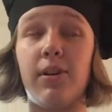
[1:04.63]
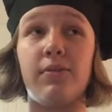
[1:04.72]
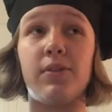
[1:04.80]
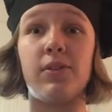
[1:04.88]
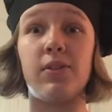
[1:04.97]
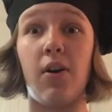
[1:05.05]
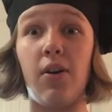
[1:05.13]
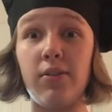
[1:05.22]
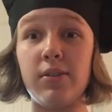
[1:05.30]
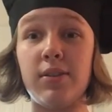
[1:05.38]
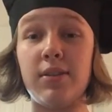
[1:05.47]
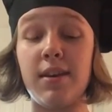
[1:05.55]
of
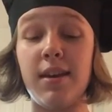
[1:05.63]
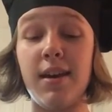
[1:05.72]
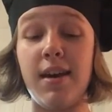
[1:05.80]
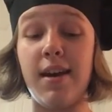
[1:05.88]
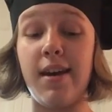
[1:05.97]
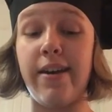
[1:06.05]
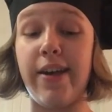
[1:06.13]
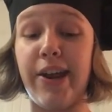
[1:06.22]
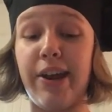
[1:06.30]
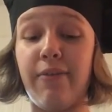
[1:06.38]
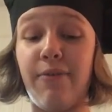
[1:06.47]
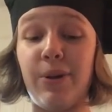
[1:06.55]
salt and
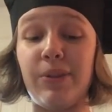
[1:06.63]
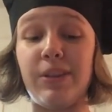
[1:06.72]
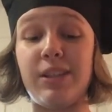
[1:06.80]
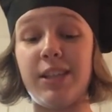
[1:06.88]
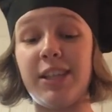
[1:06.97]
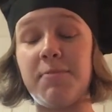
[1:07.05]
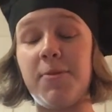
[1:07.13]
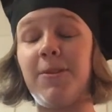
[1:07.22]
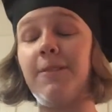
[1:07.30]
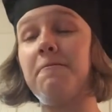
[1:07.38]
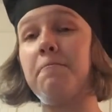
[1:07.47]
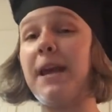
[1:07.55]
1/4 a teaspoon
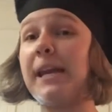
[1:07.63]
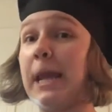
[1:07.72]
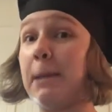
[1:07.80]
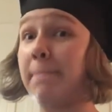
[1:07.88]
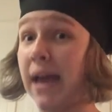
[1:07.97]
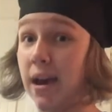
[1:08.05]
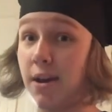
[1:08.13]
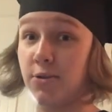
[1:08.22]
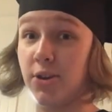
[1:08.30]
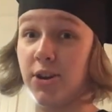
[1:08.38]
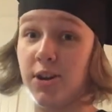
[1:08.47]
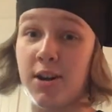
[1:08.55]
of baking
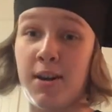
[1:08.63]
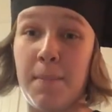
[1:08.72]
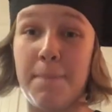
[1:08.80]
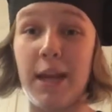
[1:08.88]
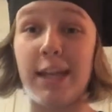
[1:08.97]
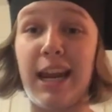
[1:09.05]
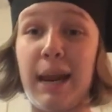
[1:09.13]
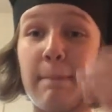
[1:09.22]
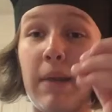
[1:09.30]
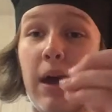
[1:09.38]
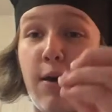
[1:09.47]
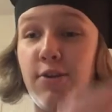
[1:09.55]
powder. Baking
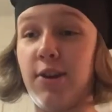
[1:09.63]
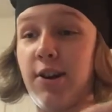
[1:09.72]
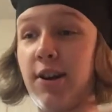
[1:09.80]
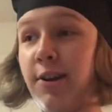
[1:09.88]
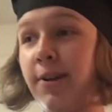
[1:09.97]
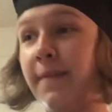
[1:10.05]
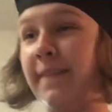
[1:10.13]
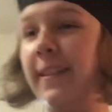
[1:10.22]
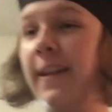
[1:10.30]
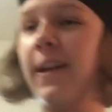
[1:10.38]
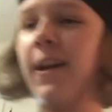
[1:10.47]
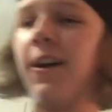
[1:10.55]
powder.
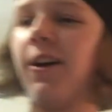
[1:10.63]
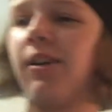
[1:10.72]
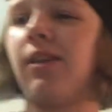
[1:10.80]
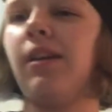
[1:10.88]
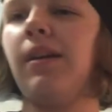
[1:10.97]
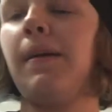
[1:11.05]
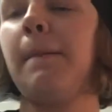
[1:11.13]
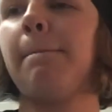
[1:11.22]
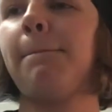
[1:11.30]
Okay.